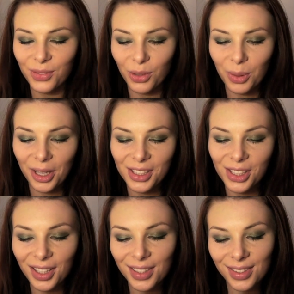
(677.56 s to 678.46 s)
For my
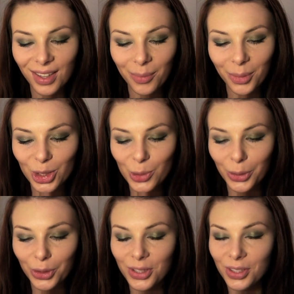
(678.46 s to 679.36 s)
cheeks, I'm going to be
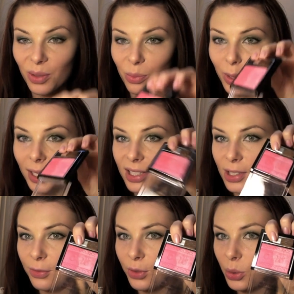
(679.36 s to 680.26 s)
using the Brilliant
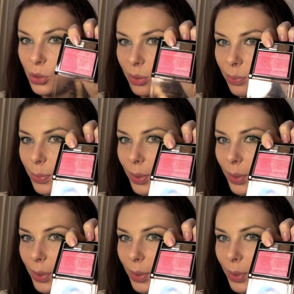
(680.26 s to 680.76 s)
Fusion